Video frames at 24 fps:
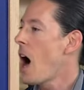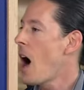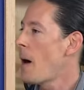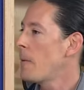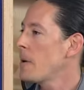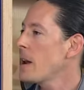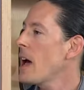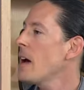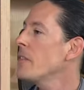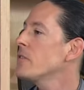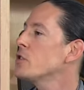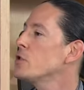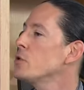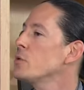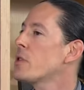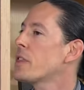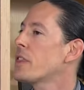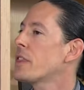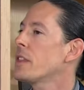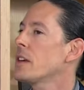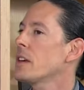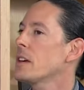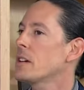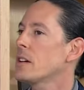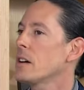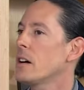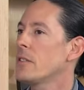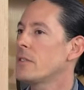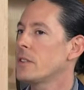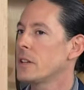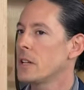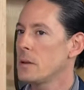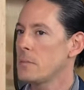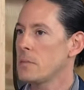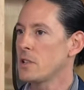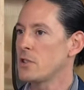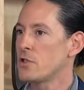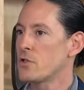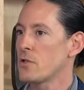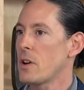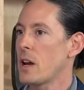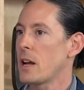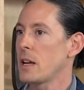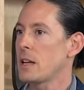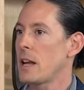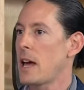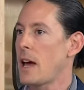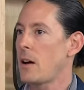I'm going to have you think of an image
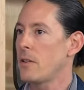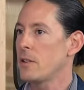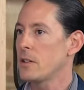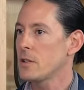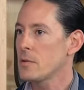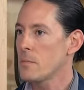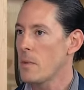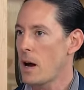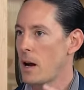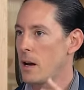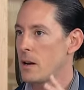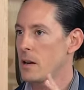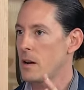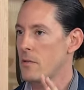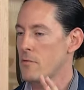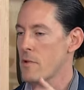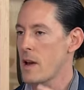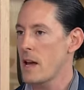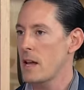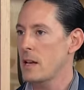right now in your mind, a